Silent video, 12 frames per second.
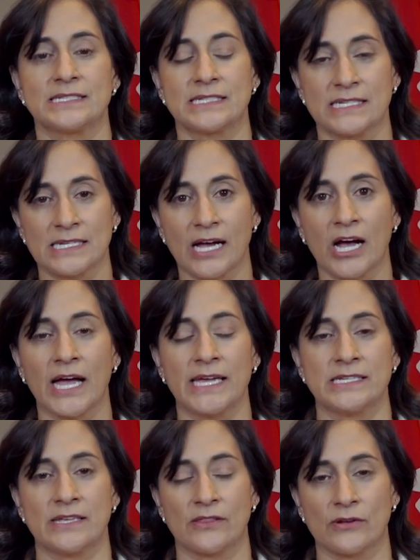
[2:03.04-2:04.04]
and
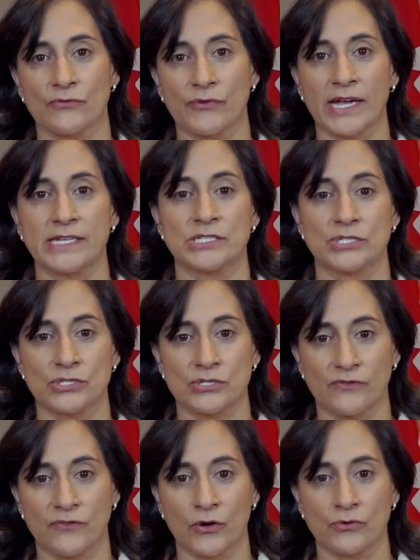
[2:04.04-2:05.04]
denied their right
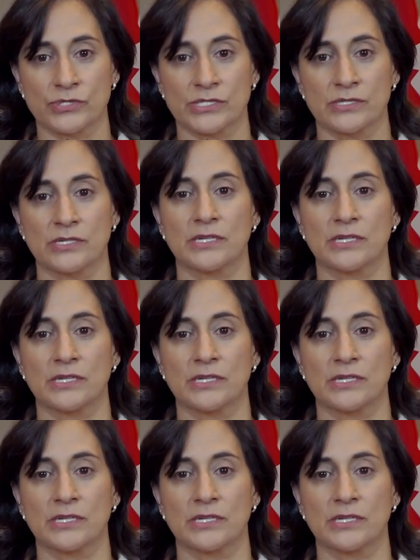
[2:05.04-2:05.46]
to vote.